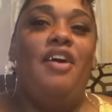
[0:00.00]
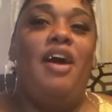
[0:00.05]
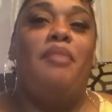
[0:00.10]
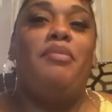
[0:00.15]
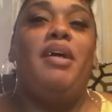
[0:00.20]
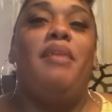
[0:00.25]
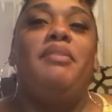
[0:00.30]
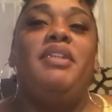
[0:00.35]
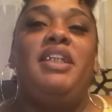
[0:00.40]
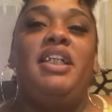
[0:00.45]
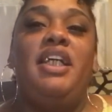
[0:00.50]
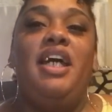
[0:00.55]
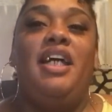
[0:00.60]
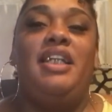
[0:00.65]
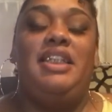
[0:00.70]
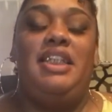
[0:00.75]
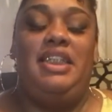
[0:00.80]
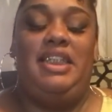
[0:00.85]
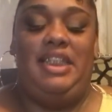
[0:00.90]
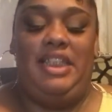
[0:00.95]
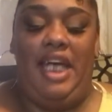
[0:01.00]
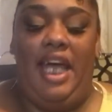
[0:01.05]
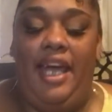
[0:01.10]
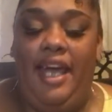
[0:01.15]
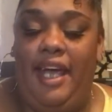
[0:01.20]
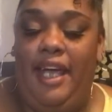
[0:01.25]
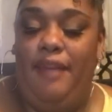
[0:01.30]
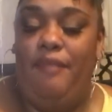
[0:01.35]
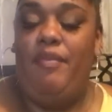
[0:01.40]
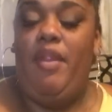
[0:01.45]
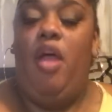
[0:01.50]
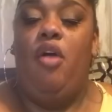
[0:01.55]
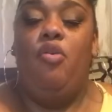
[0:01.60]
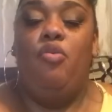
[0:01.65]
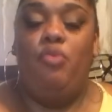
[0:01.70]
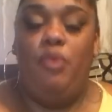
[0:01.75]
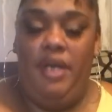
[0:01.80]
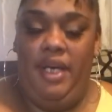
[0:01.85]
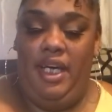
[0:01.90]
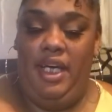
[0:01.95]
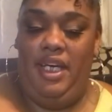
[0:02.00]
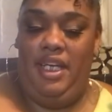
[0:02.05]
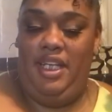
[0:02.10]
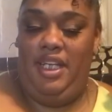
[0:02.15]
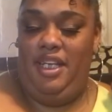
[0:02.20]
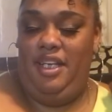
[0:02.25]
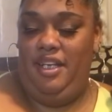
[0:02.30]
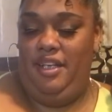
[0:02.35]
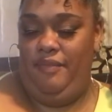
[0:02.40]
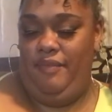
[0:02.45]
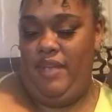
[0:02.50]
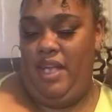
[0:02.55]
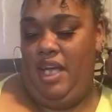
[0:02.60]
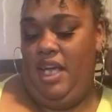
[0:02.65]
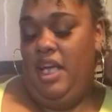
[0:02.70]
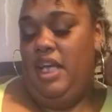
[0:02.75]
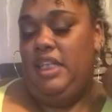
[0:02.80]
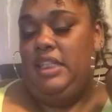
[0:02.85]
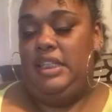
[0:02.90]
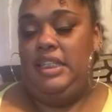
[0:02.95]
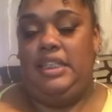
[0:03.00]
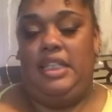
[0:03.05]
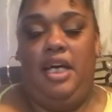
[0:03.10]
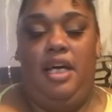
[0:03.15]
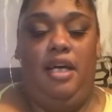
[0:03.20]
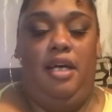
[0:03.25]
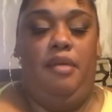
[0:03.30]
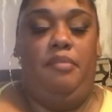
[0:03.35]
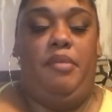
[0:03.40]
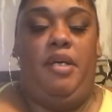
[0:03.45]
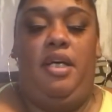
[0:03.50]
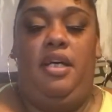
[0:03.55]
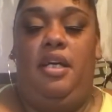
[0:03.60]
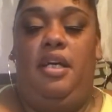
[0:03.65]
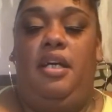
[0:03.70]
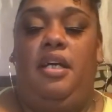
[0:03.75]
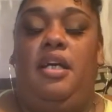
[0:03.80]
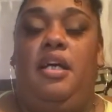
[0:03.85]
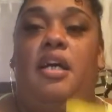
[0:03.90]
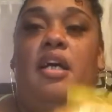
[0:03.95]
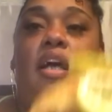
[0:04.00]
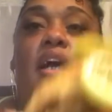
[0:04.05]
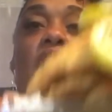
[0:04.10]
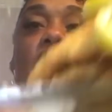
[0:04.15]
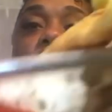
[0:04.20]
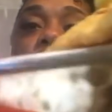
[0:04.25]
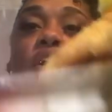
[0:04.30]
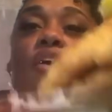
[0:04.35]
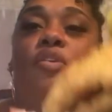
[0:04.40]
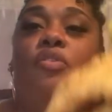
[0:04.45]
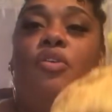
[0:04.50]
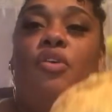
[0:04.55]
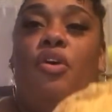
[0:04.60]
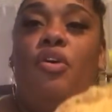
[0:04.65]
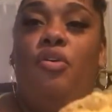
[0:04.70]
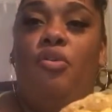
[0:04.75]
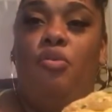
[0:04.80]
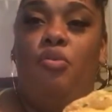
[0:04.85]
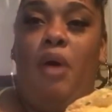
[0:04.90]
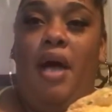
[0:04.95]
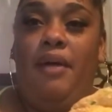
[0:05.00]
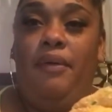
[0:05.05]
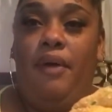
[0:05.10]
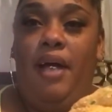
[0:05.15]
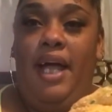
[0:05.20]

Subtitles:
I'm coming to y'all today with some white